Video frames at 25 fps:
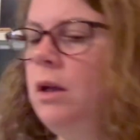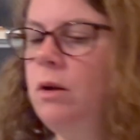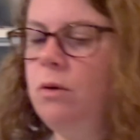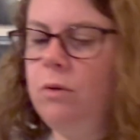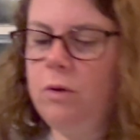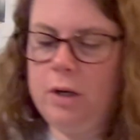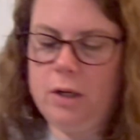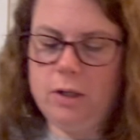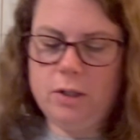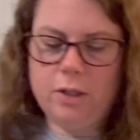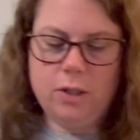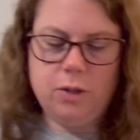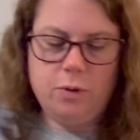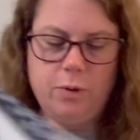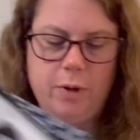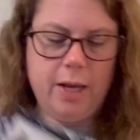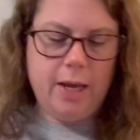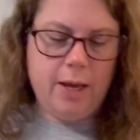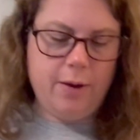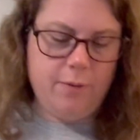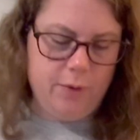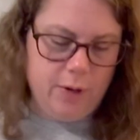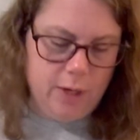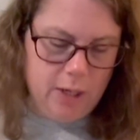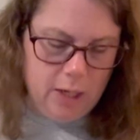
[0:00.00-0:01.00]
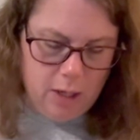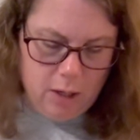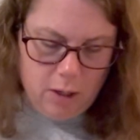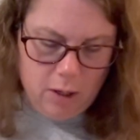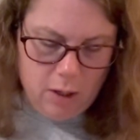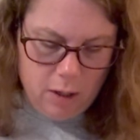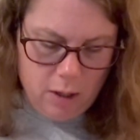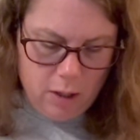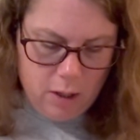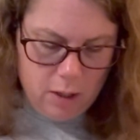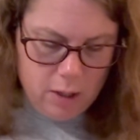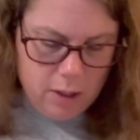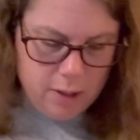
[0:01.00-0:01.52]
What else do I have in
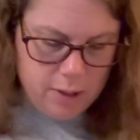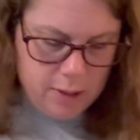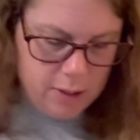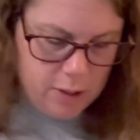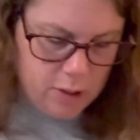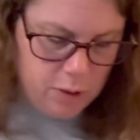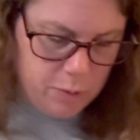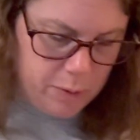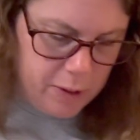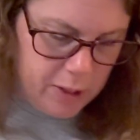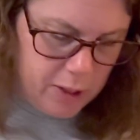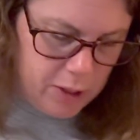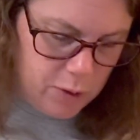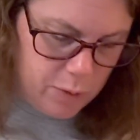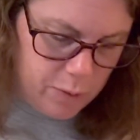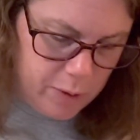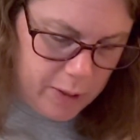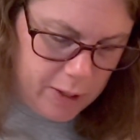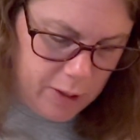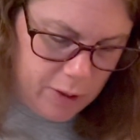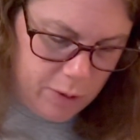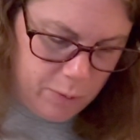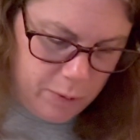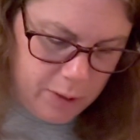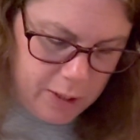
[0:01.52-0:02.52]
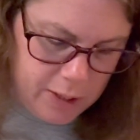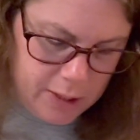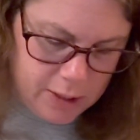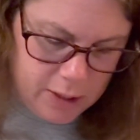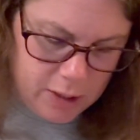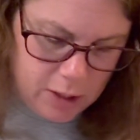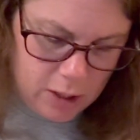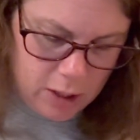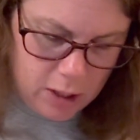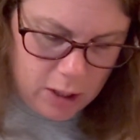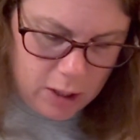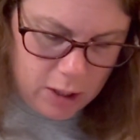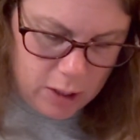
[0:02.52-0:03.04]
here? It's a 2023
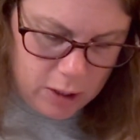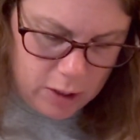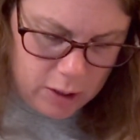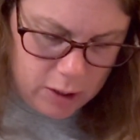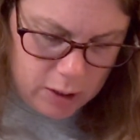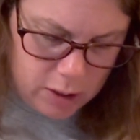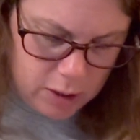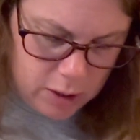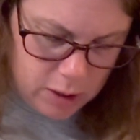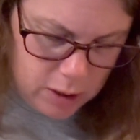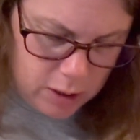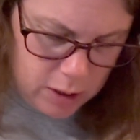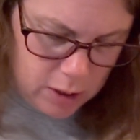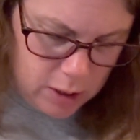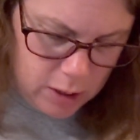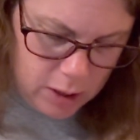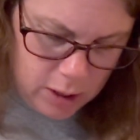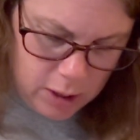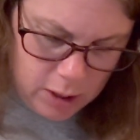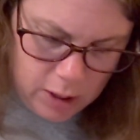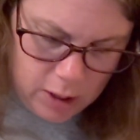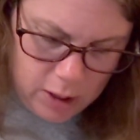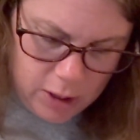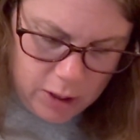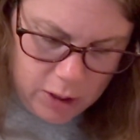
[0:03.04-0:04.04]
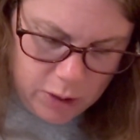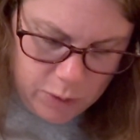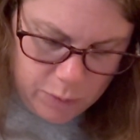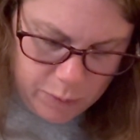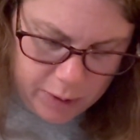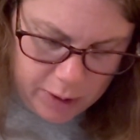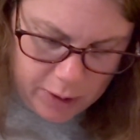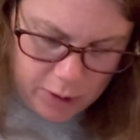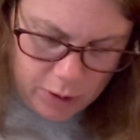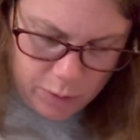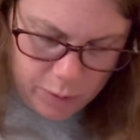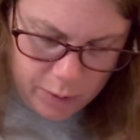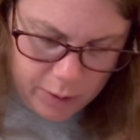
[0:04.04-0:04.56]
start,
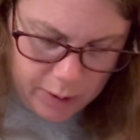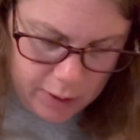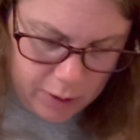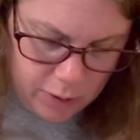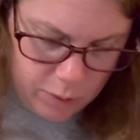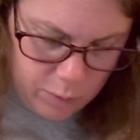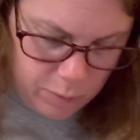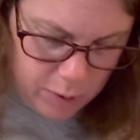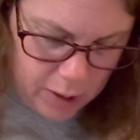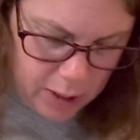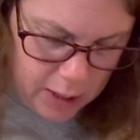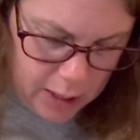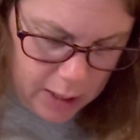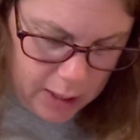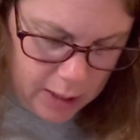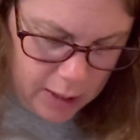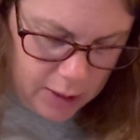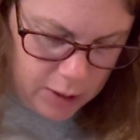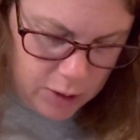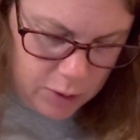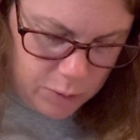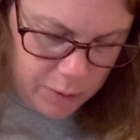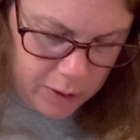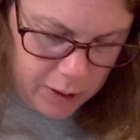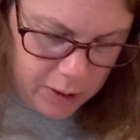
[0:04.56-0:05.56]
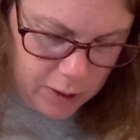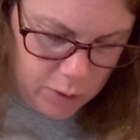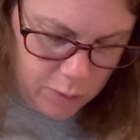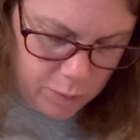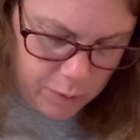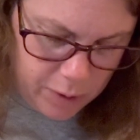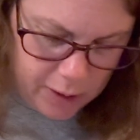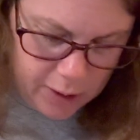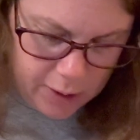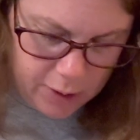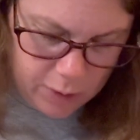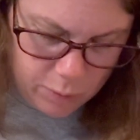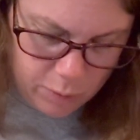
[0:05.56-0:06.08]
2023,
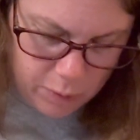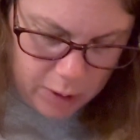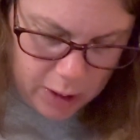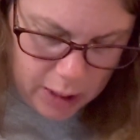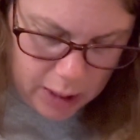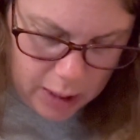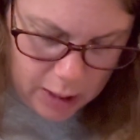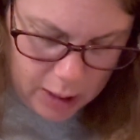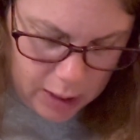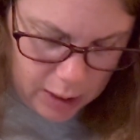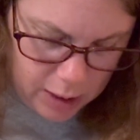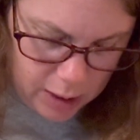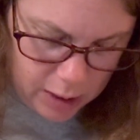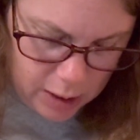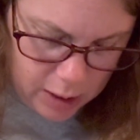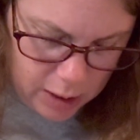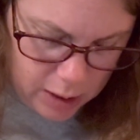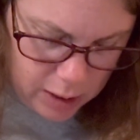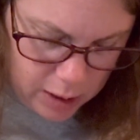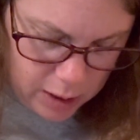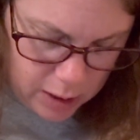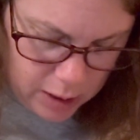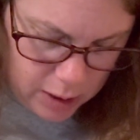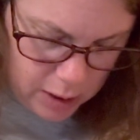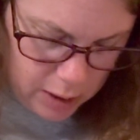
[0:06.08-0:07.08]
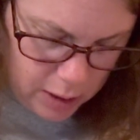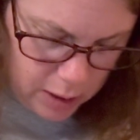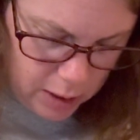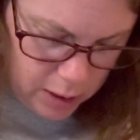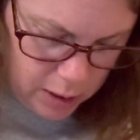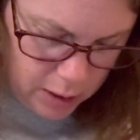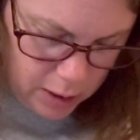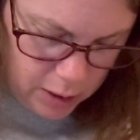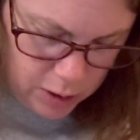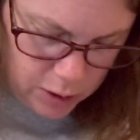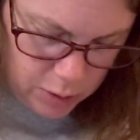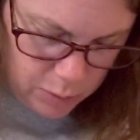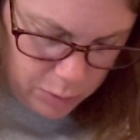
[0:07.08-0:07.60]
2023,
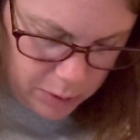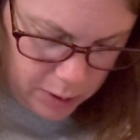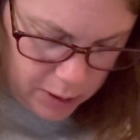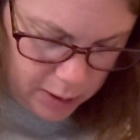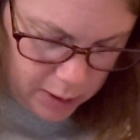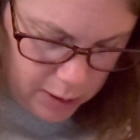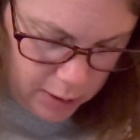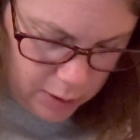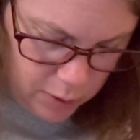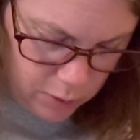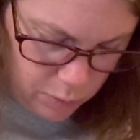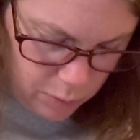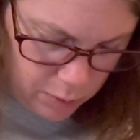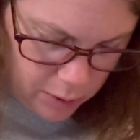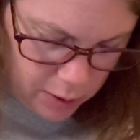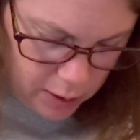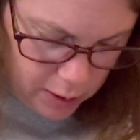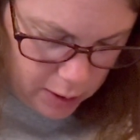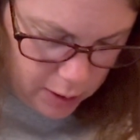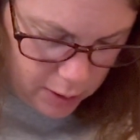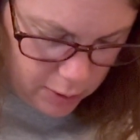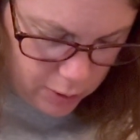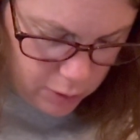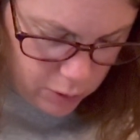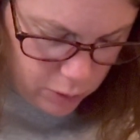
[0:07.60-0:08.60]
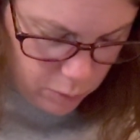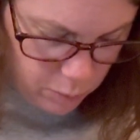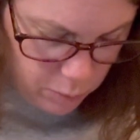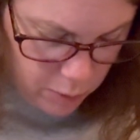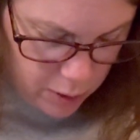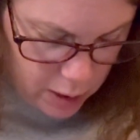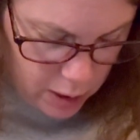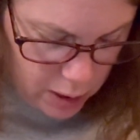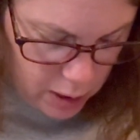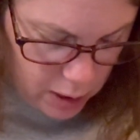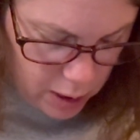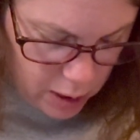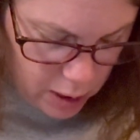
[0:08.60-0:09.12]

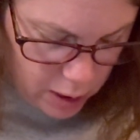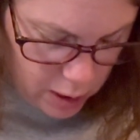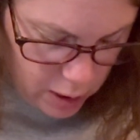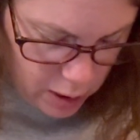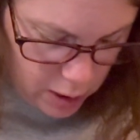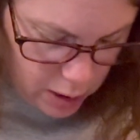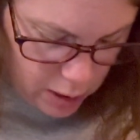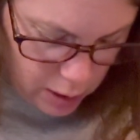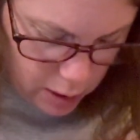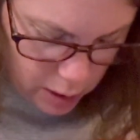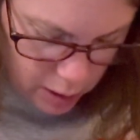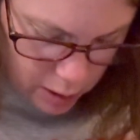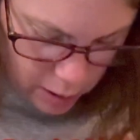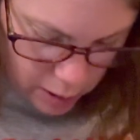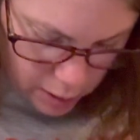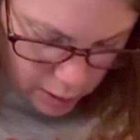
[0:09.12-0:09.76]
2023,